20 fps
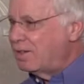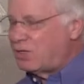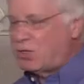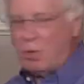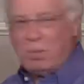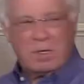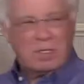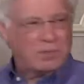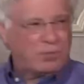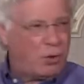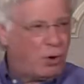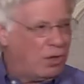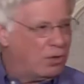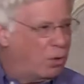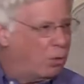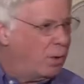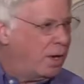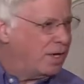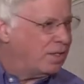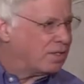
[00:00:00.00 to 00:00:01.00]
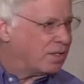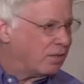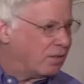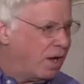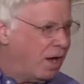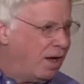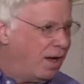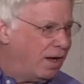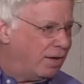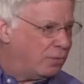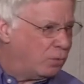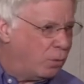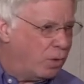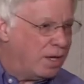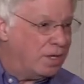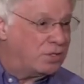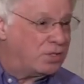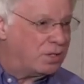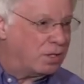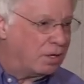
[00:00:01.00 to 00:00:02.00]
So much for all the ways of God,
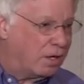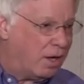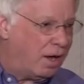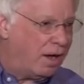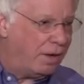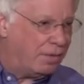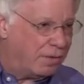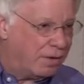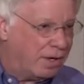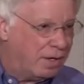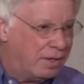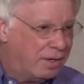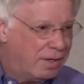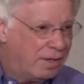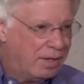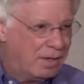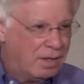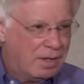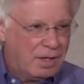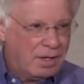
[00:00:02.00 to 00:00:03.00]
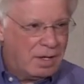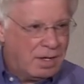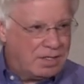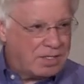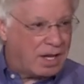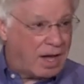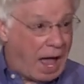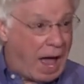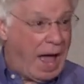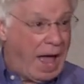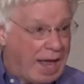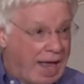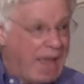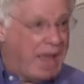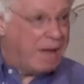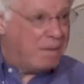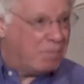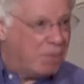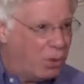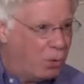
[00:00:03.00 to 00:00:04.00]
ways to God, right? He said, I
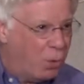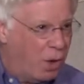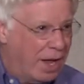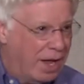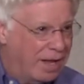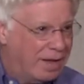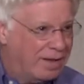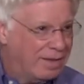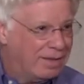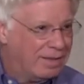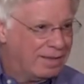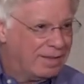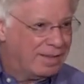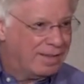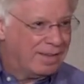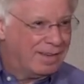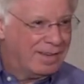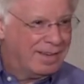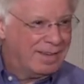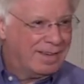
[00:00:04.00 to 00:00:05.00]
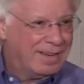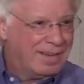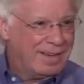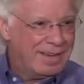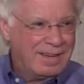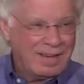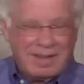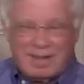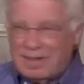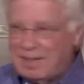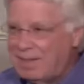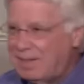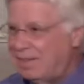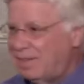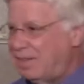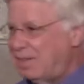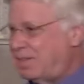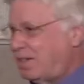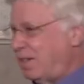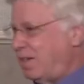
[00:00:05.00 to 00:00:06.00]
am the way.
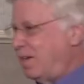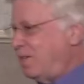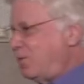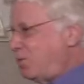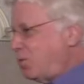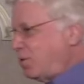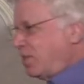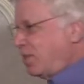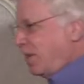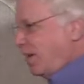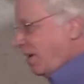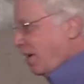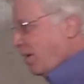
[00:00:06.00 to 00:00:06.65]
It's interesting